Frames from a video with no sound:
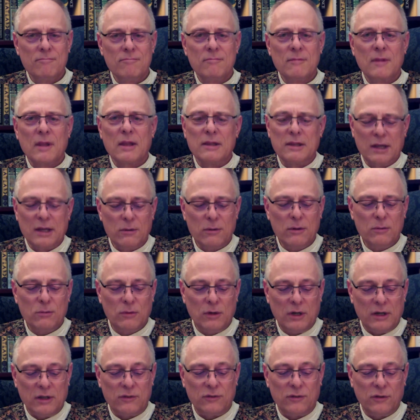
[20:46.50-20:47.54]
There it
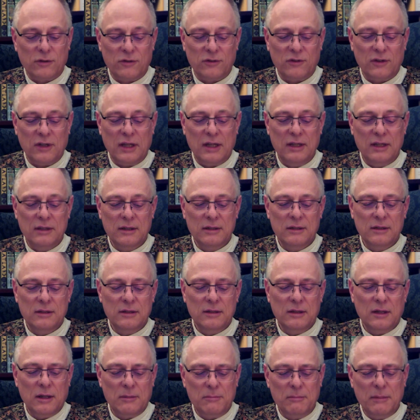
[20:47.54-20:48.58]
was, you see.
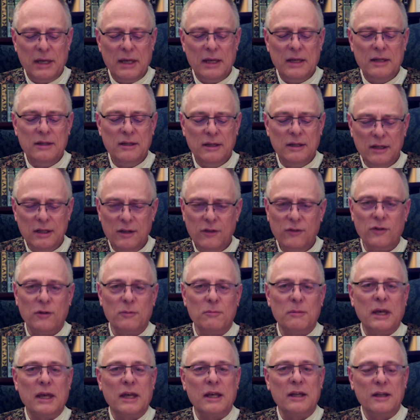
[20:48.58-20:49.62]
A man is a
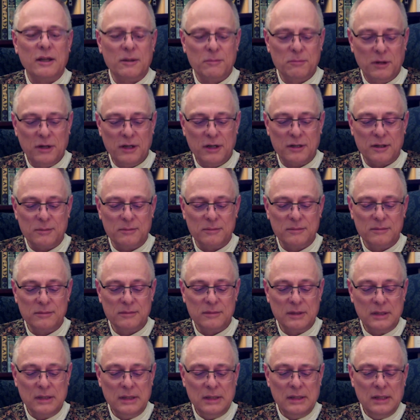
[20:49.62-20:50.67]
man at bottom.
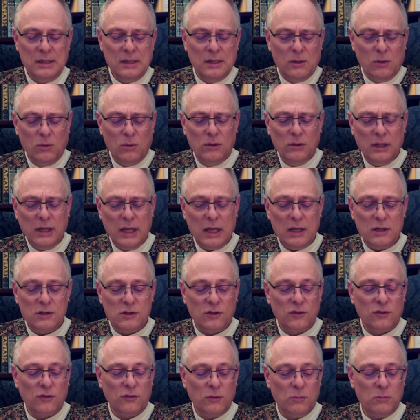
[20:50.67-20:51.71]
Whole
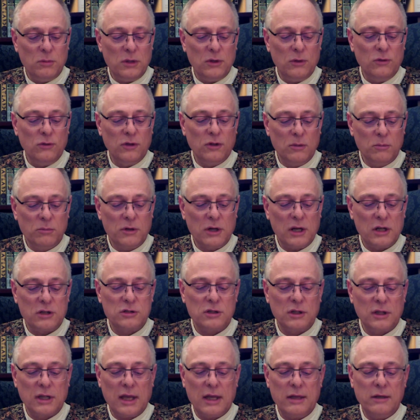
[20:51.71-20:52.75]
ages of abuse and oppression
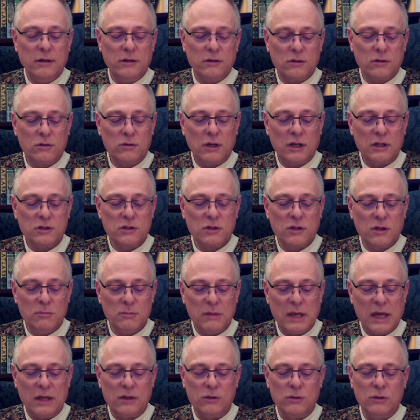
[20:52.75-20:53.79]
cannot crush the
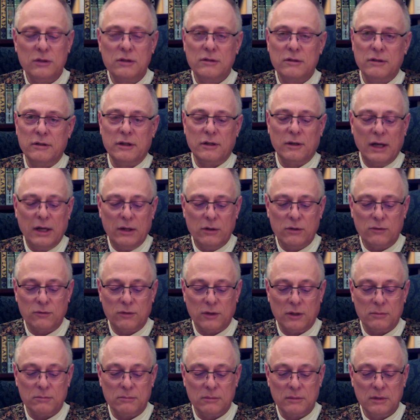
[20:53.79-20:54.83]
manhood clear out of
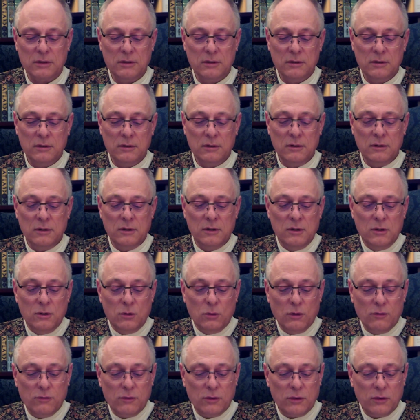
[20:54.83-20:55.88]
him.
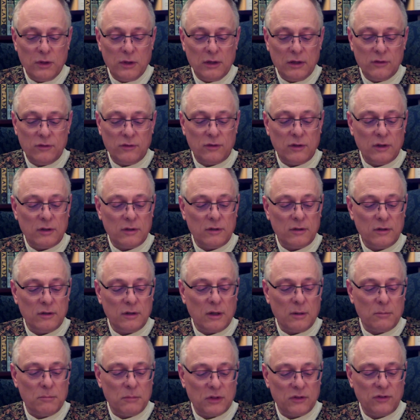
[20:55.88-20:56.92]
Whoever thinks it a
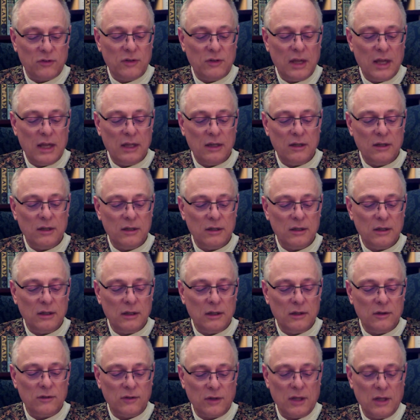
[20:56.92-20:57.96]
mistake
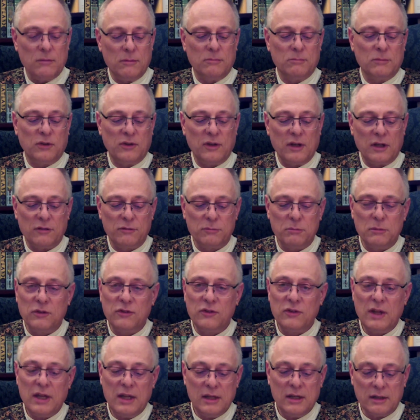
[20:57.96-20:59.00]
is himself
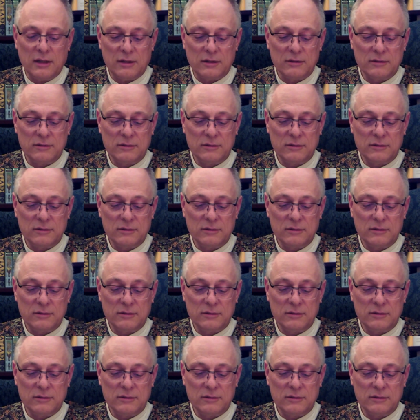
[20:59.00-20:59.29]
mistaken.